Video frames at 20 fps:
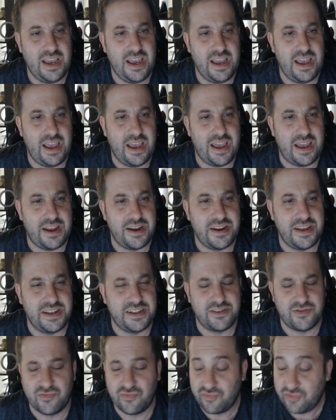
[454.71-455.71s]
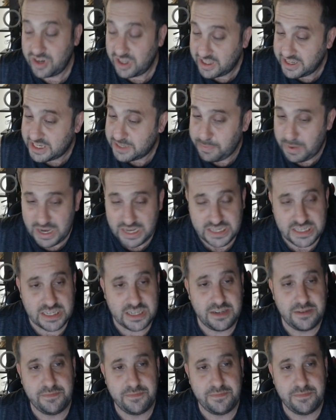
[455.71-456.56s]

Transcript: and it's really spicy.